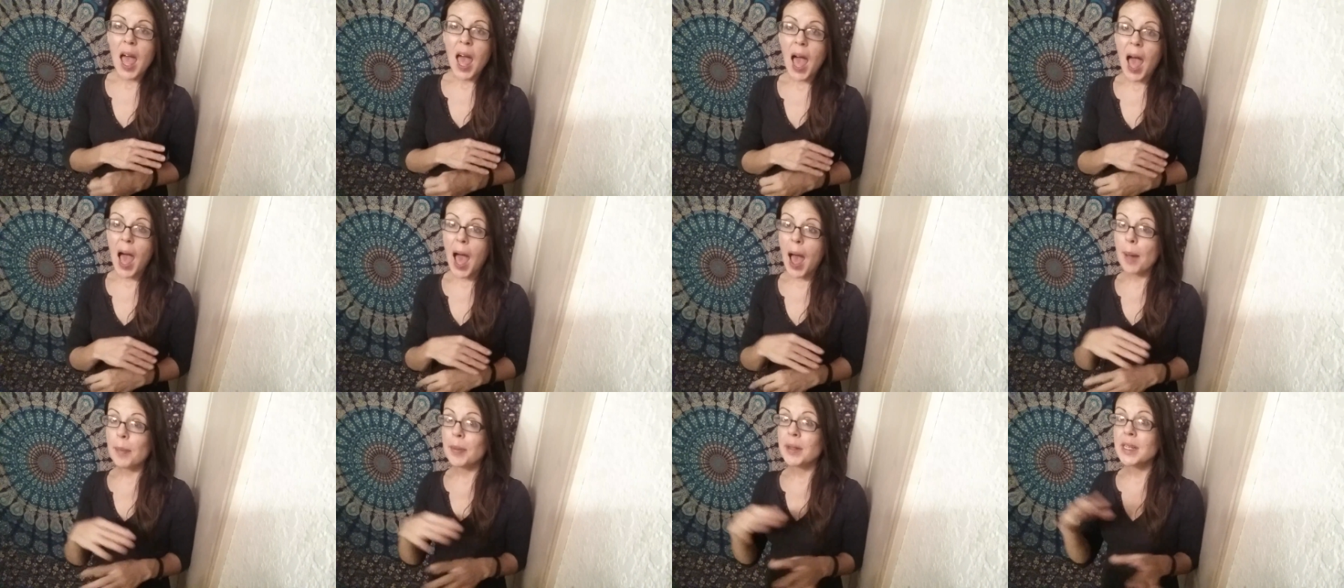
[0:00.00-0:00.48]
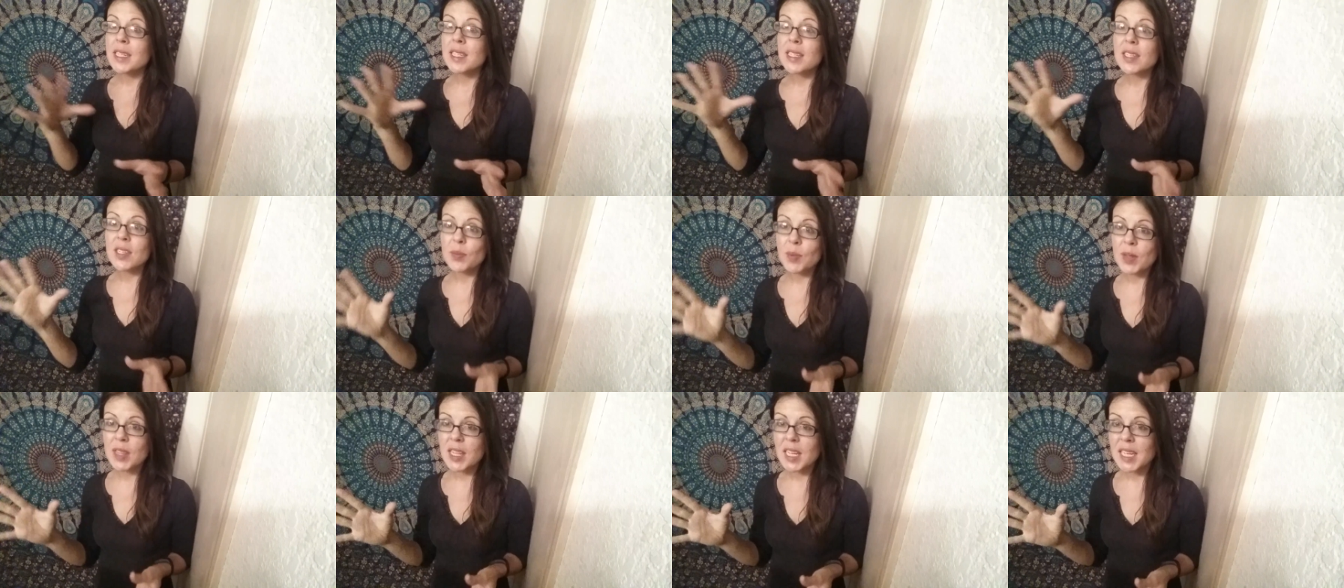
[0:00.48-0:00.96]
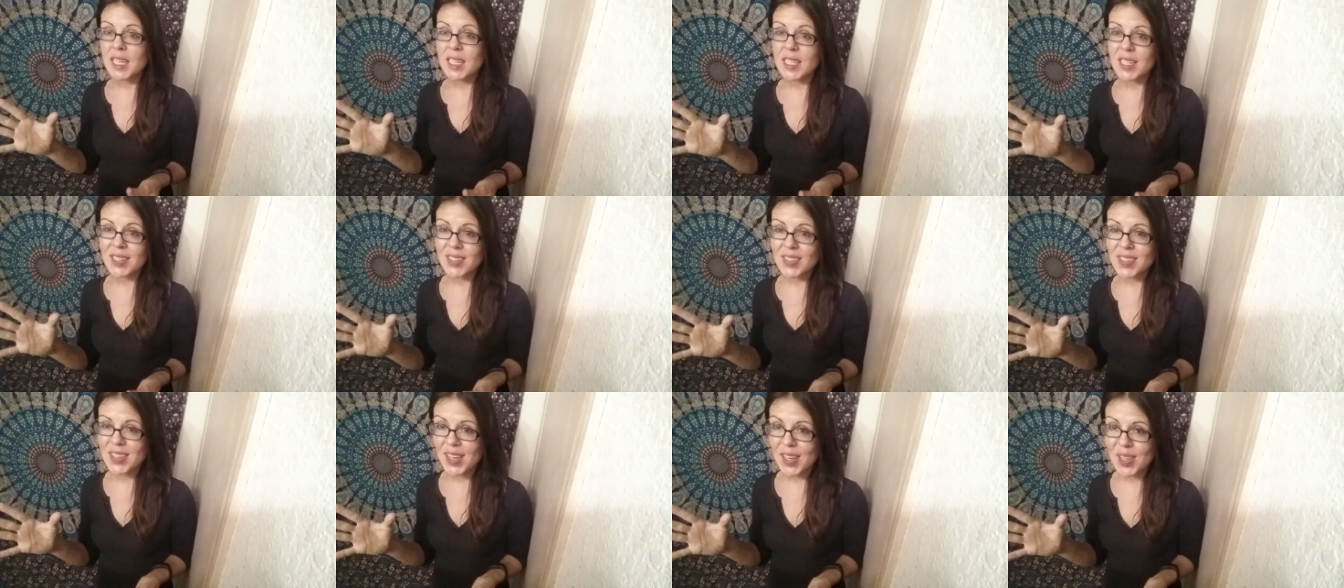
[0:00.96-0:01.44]
happens to be the
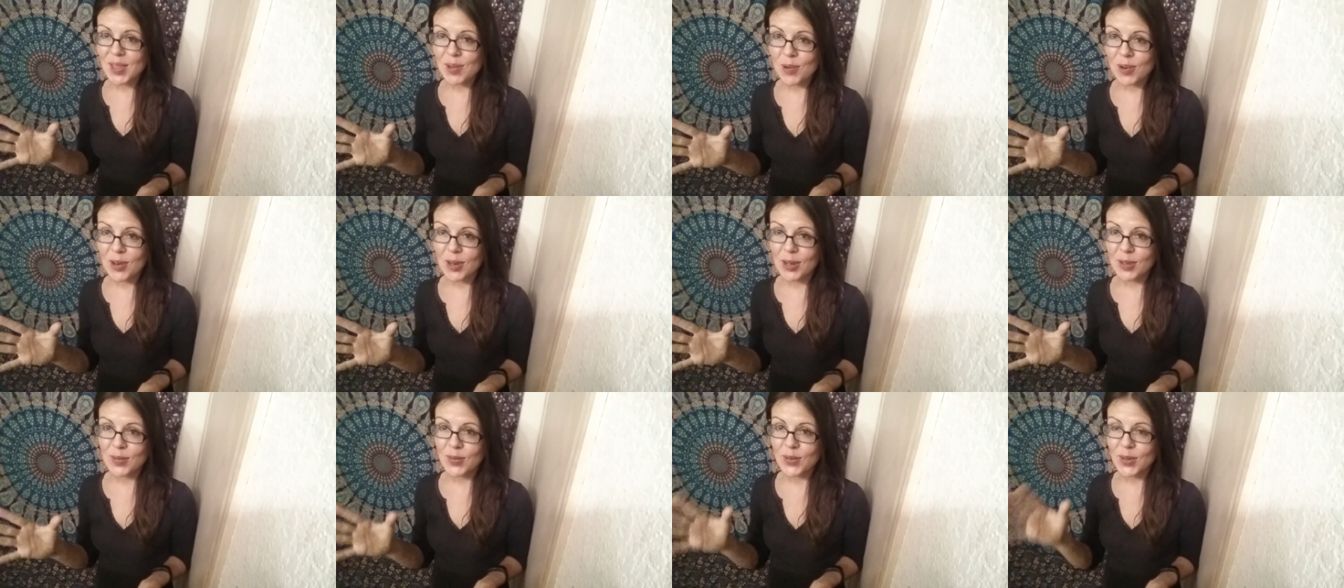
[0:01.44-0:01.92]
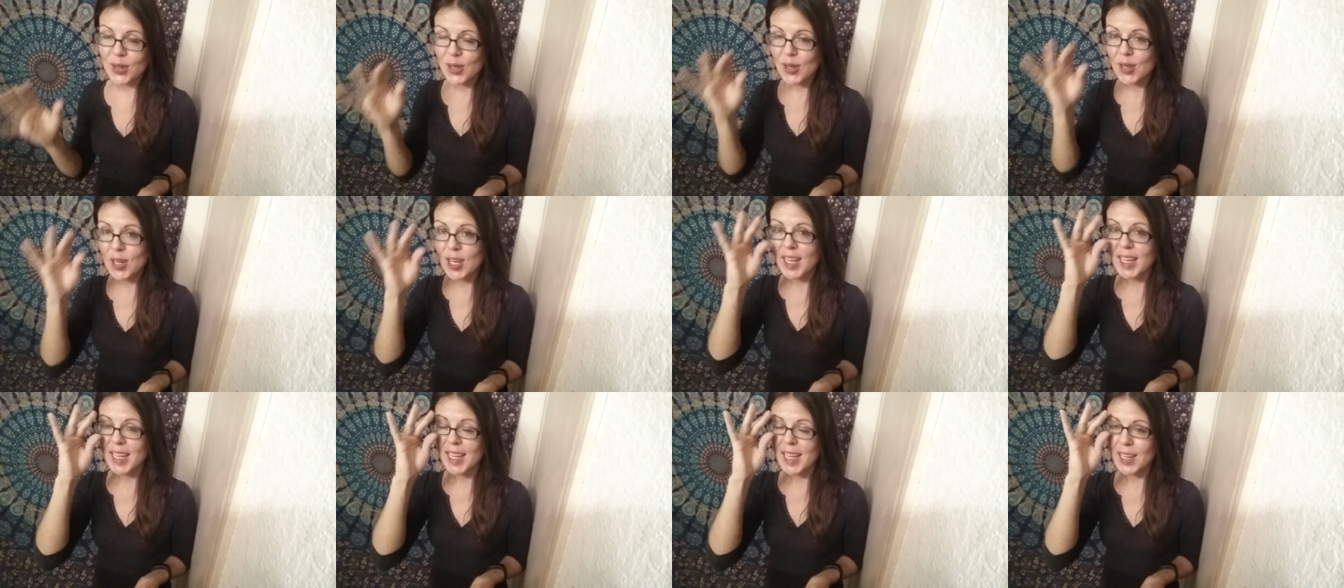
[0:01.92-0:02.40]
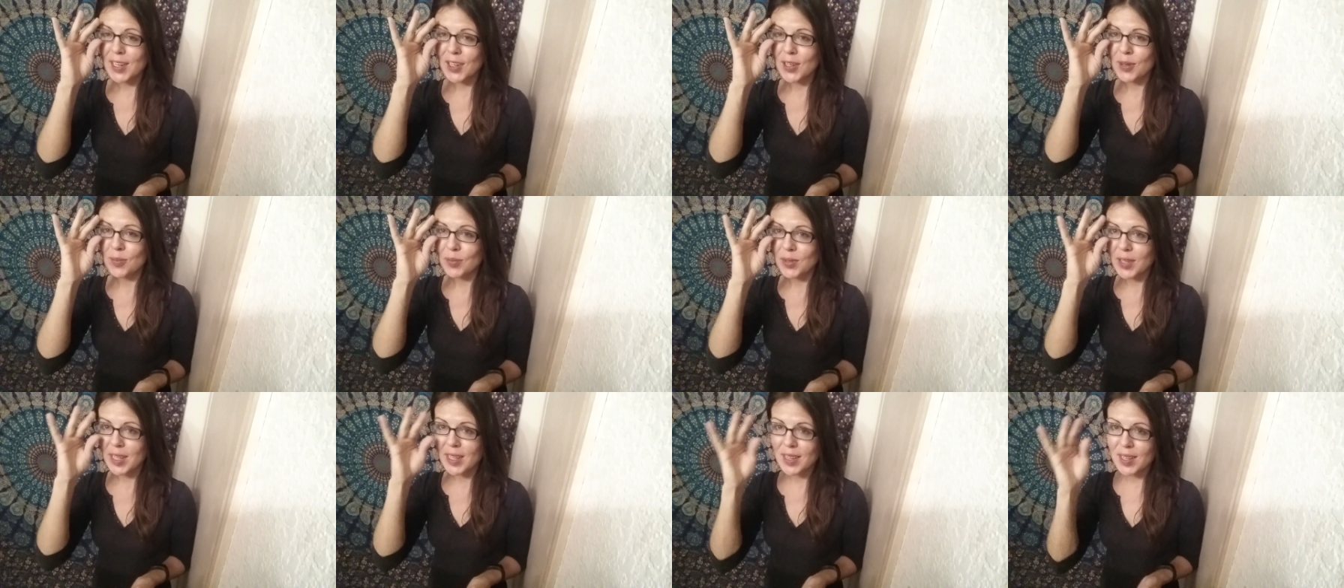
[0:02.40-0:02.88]
easiest thing in the world for you to eat
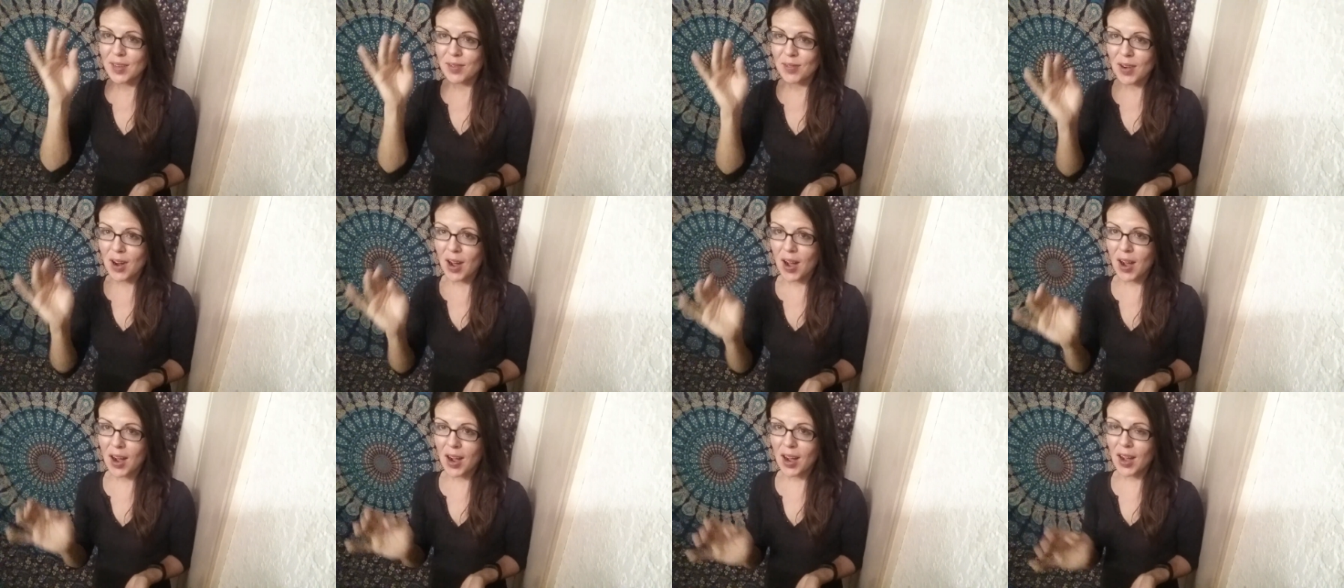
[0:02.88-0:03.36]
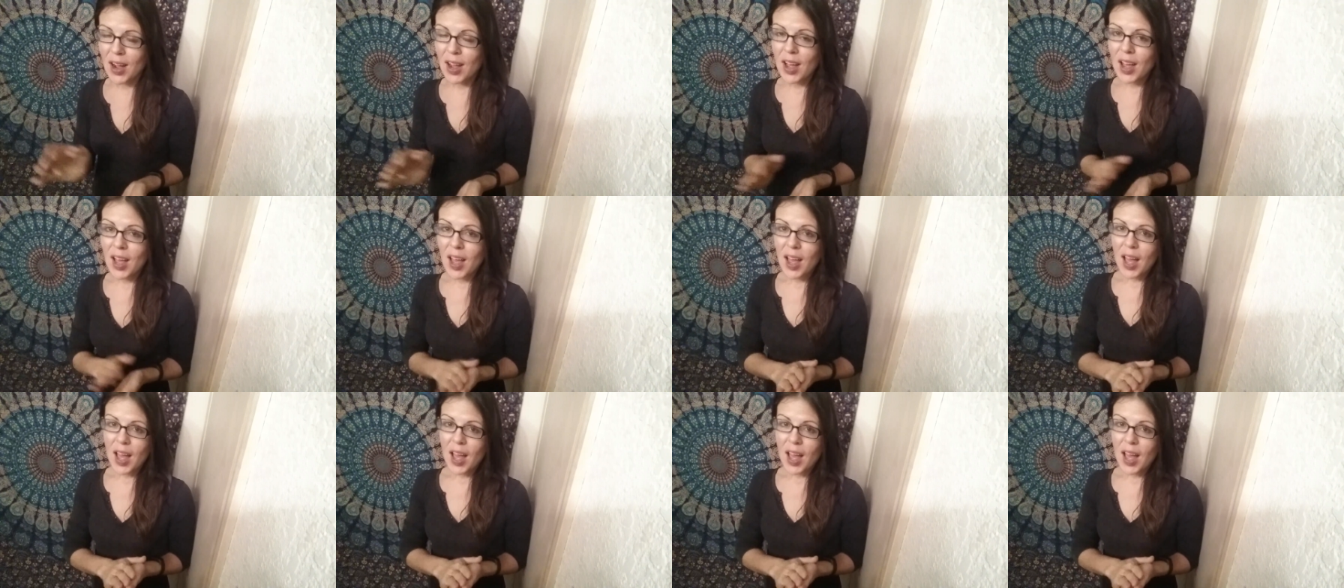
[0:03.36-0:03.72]
completely raw.